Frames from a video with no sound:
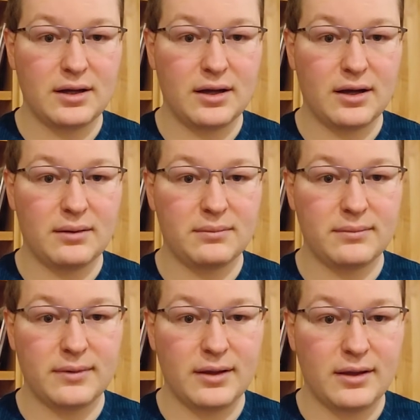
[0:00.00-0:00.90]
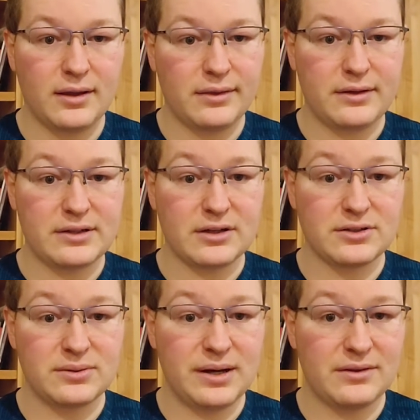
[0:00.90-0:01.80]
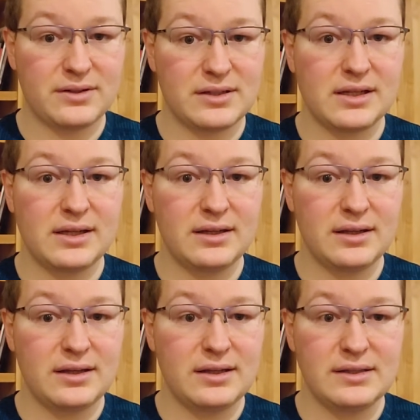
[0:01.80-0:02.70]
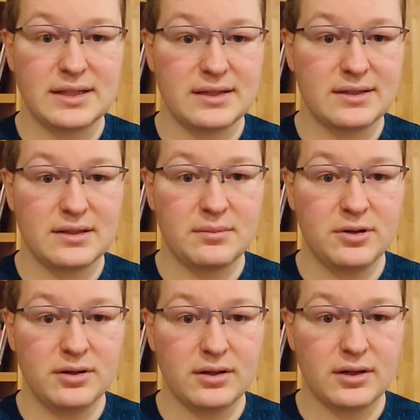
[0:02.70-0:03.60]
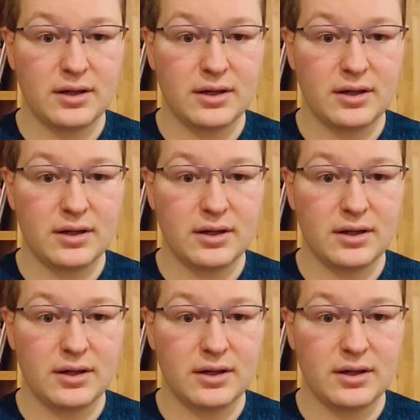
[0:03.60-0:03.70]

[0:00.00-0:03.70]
Um, there's also another saying that he says in the book